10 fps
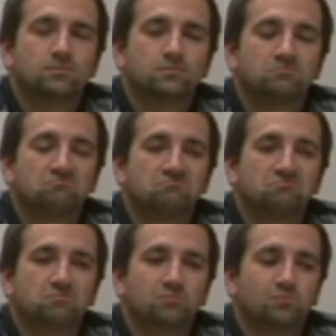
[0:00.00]

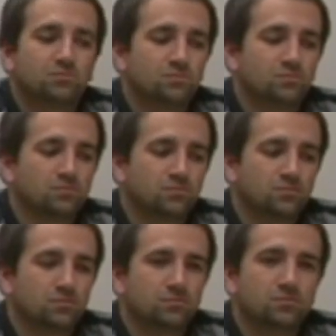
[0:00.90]

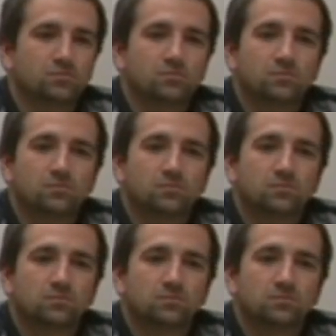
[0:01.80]

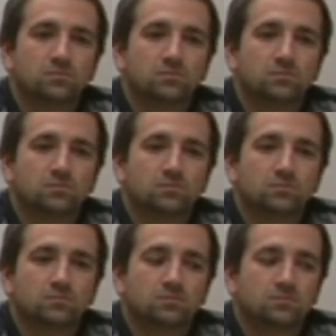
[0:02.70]

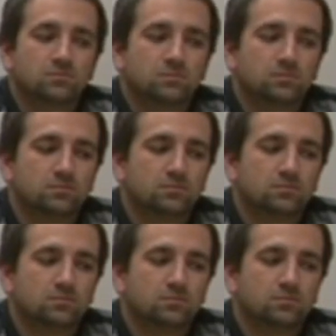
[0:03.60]

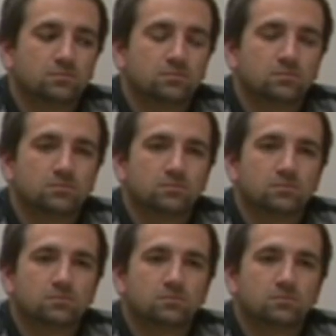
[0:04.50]
This person isn't speaking.